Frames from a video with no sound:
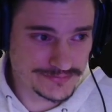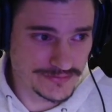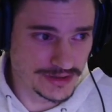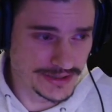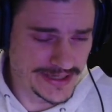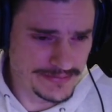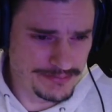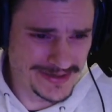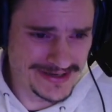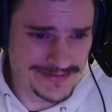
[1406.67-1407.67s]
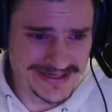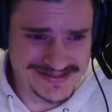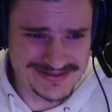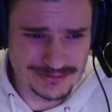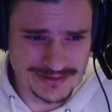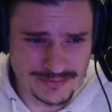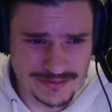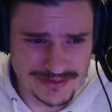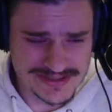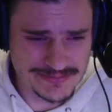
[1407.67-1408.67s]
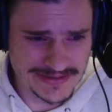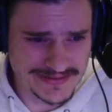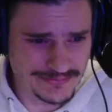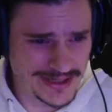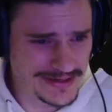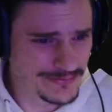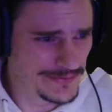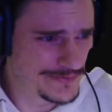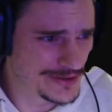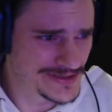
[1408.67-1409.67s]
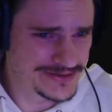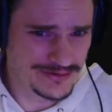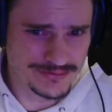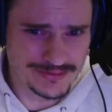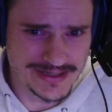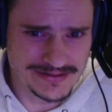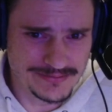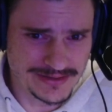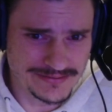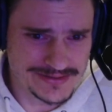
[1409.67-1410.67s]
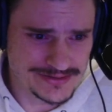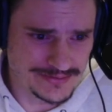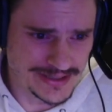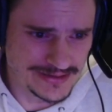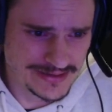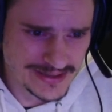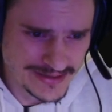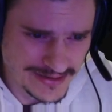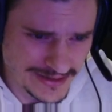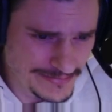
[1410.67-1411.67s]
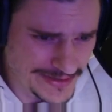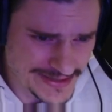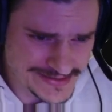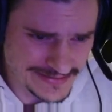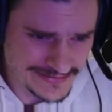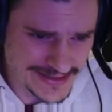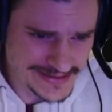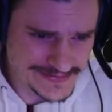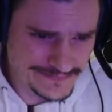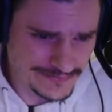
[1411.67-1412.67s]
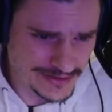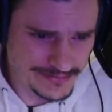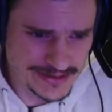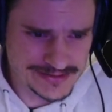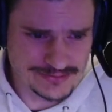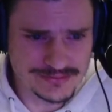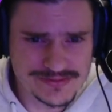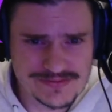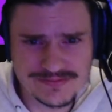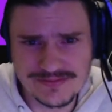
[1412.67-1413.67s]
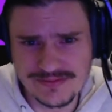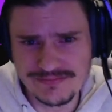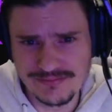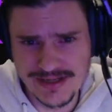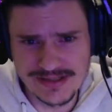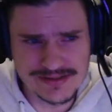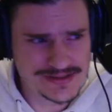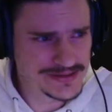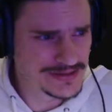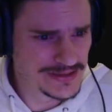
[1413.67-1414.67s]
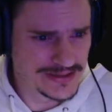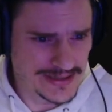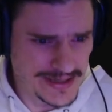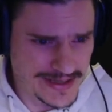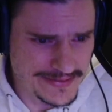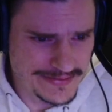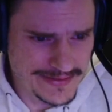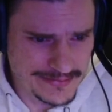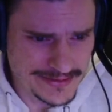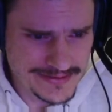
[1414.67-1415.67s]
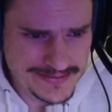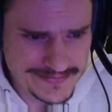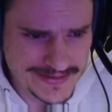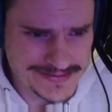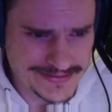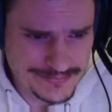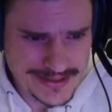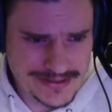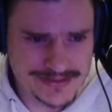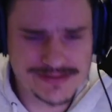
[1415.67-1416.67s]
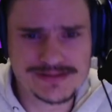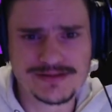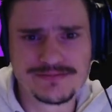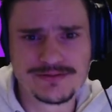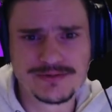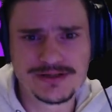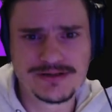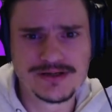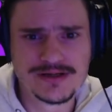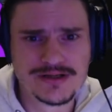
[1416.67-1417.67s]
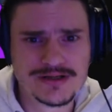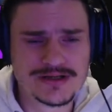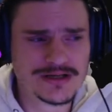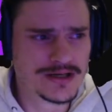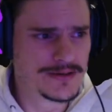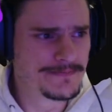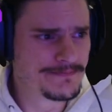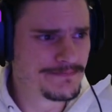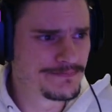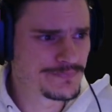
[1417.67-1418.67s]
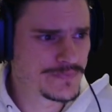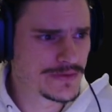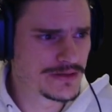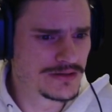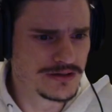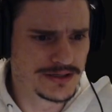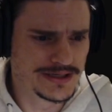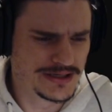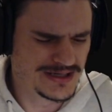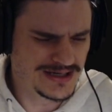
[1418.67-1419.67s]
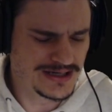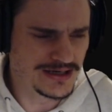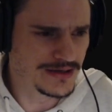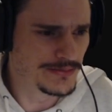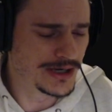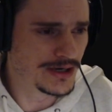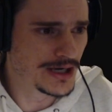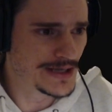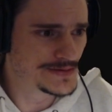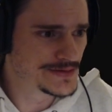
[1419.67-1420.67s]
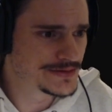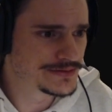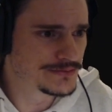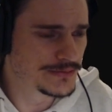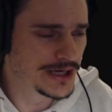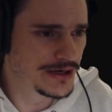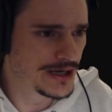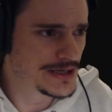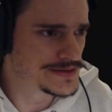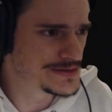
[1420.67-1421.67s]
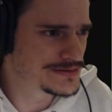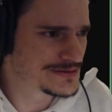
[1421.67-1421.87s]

Okay, but I mean, it's doing what we're expecting, right? We've got a circle right in the middle of the screen. I'm guessing that is 40 pixels of the radius. There we go. That's the radius, everyone. Okay. My eyes. My eyes.